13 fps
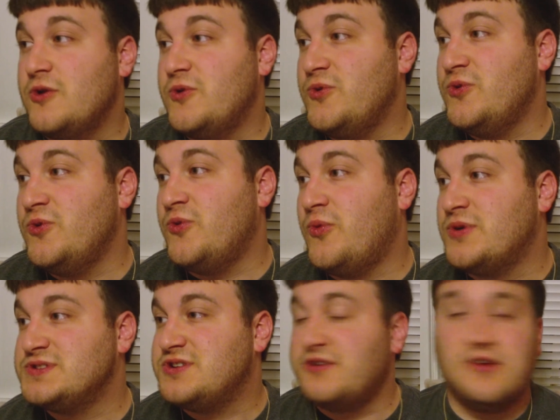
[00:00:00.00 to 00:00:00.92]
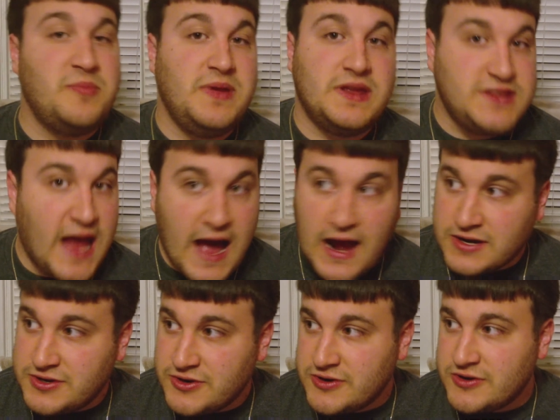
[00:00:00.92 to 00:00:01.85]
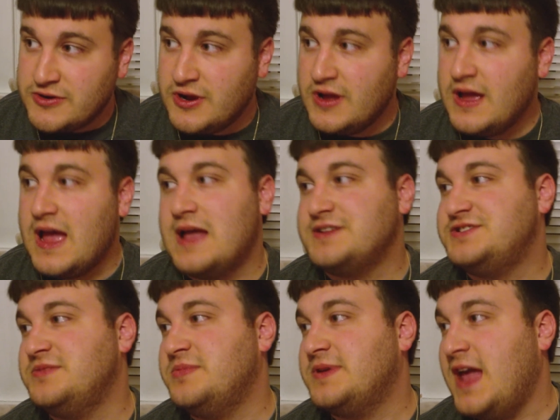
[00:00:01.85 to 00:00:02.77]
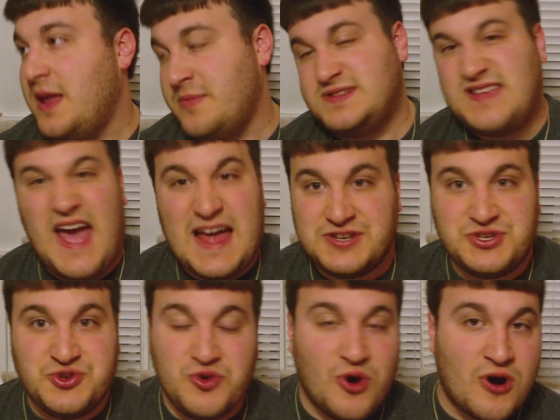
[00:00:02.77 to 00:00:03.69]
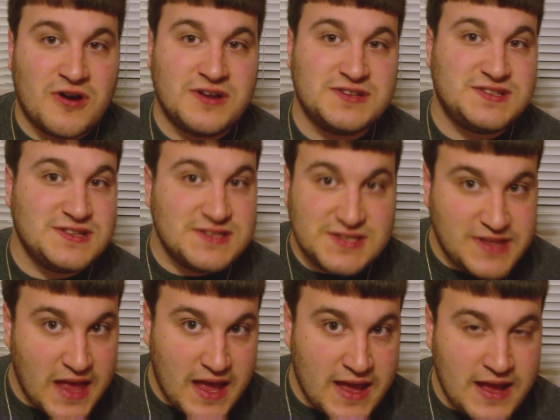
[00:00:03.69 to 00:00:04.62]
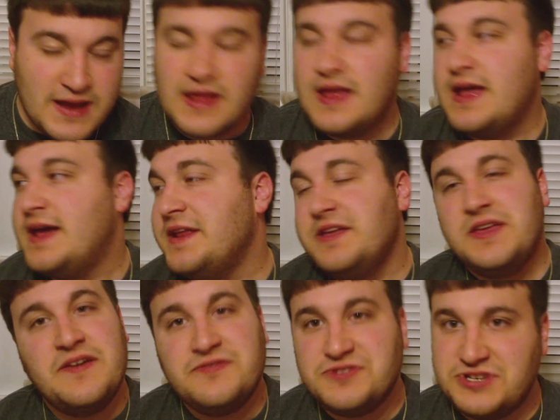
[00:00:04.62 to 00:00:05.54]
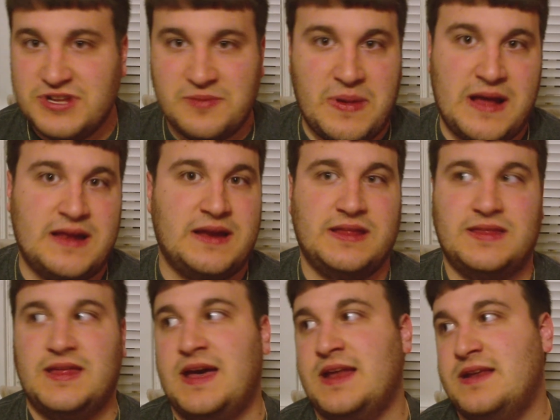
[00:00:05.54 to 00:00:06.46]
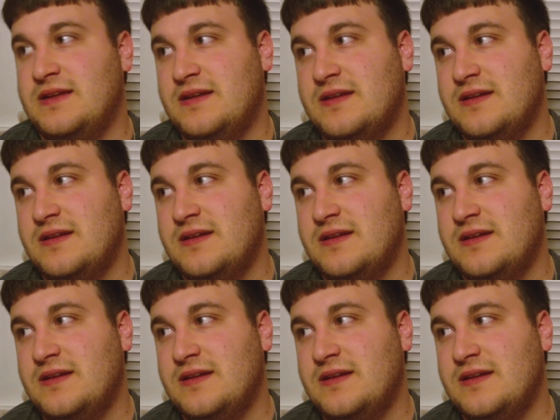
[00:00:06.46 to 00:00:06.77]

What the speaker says: who was going to be a doctor, and she became a tattoo artist instead. Didn't give a shit about any of that.